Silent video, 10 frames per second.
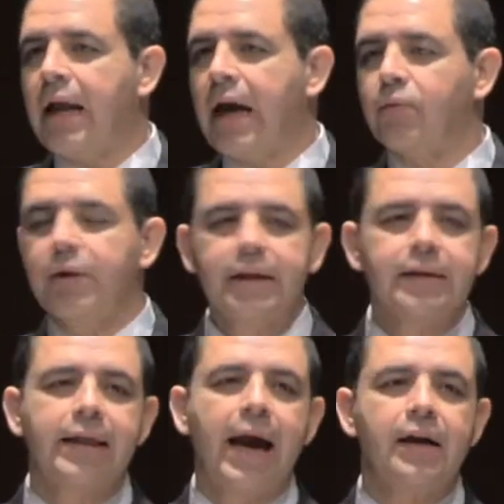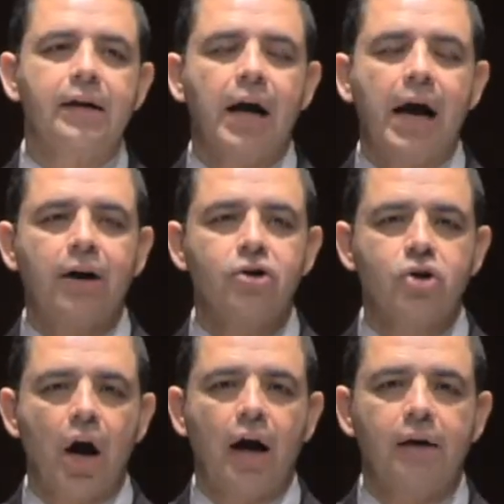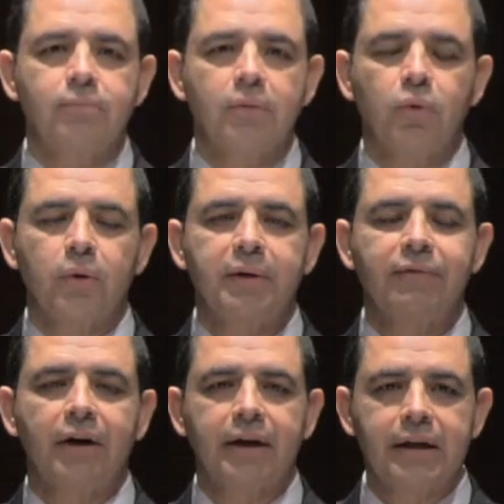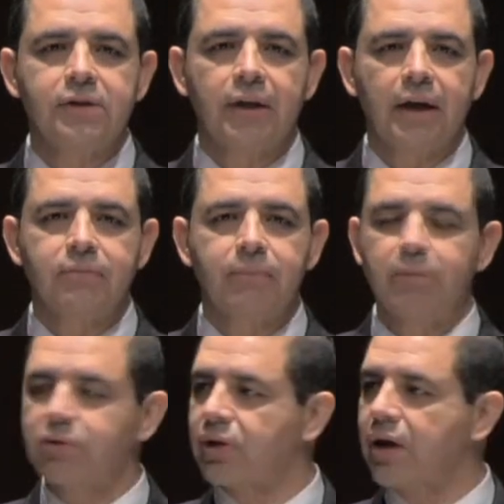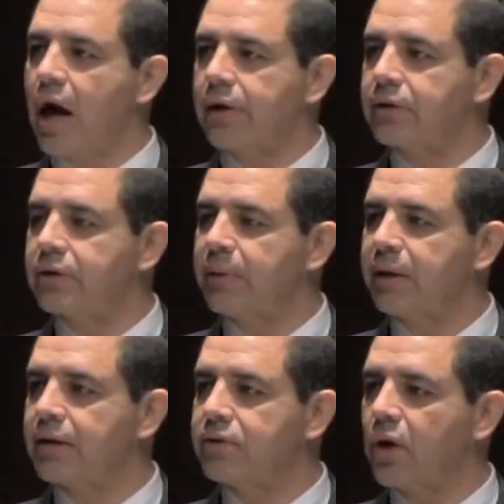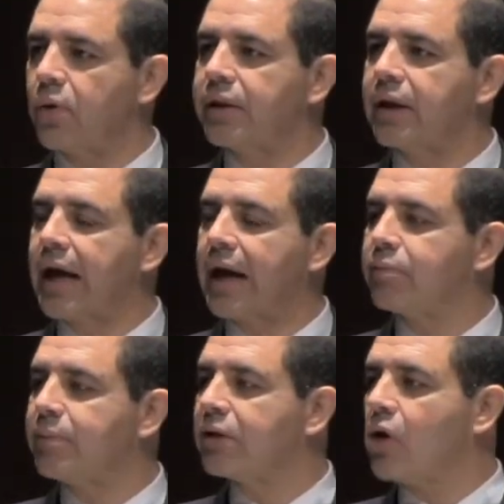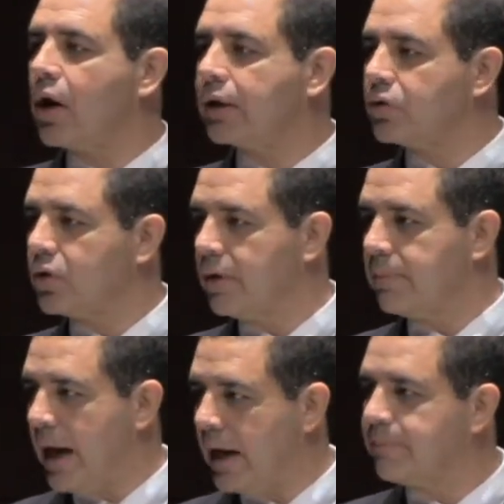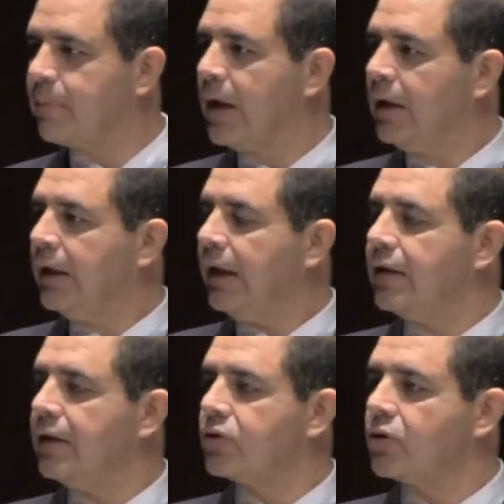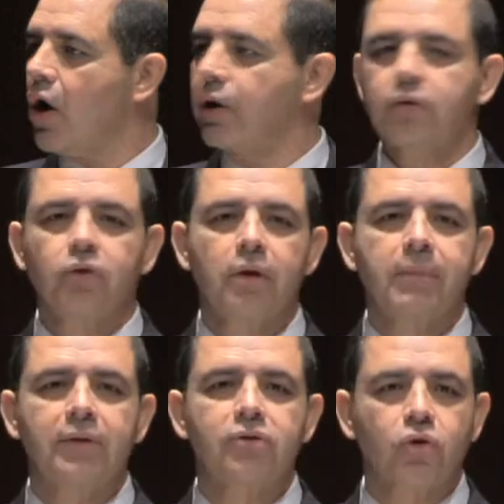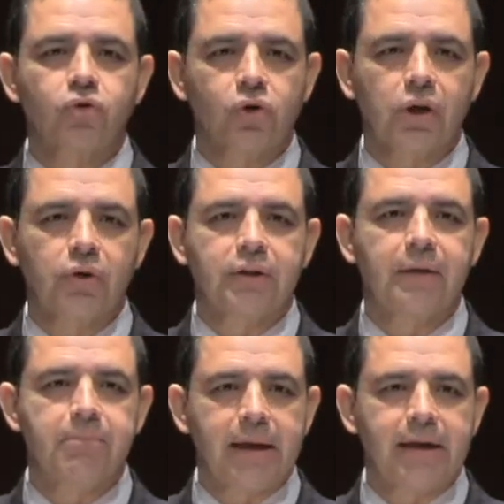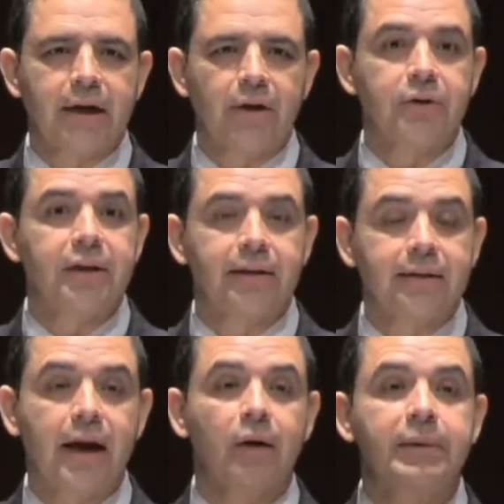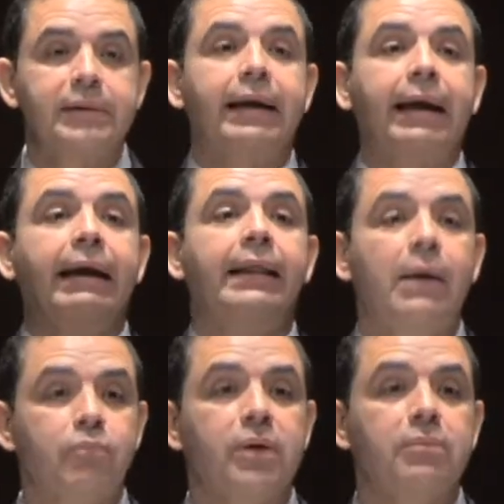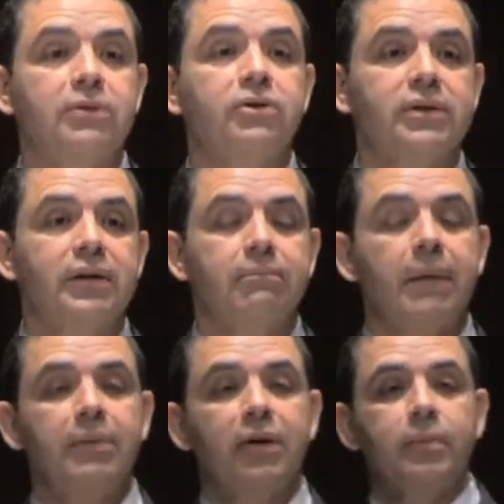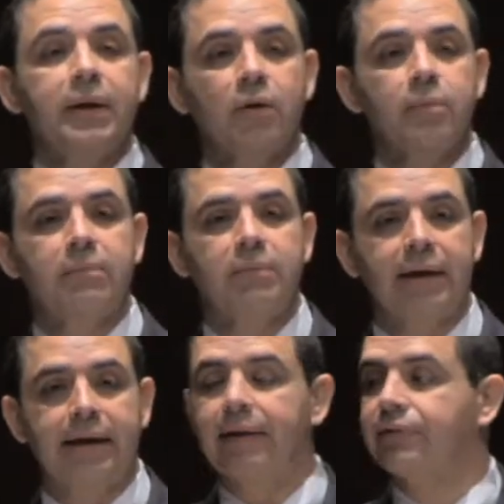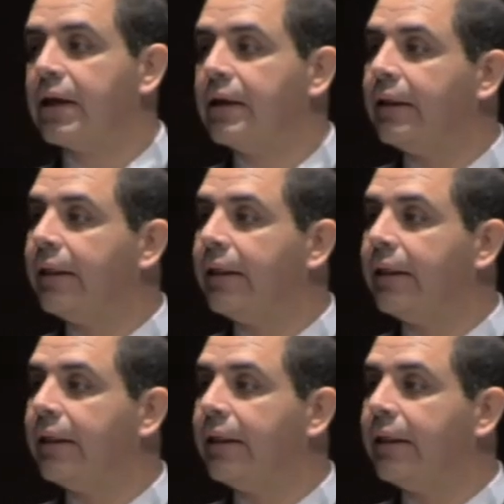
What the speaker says: Now, if we did that, our job would be very easy as members of Congress, because the only thing I would be talking to you about is talking to you about Social Security, Medicare, and the entitlements, and that pretty much is it. Maybe there'll be a little bit of money left.